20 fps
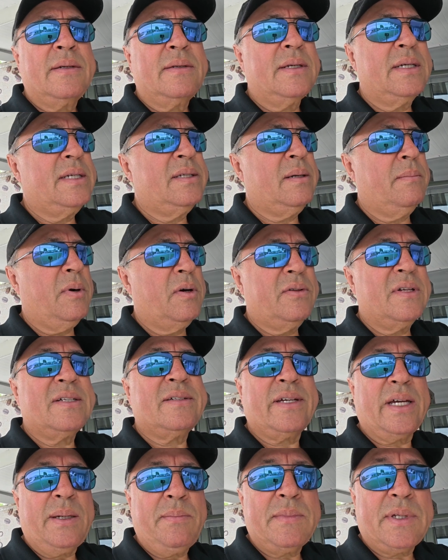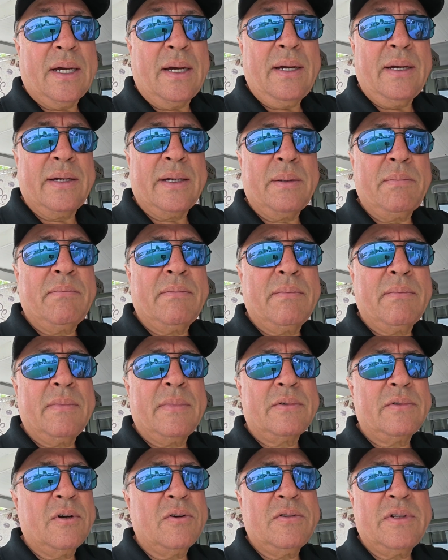It's about the same time.
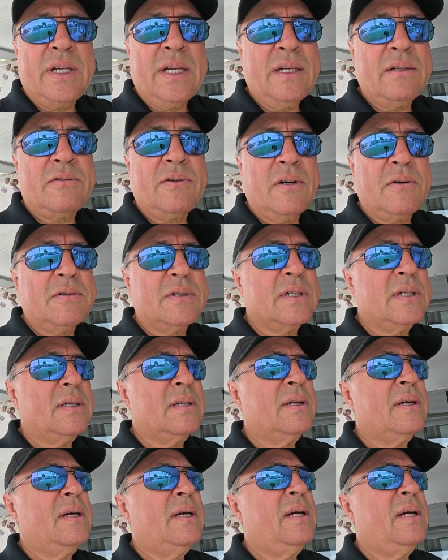Roasting is roasting.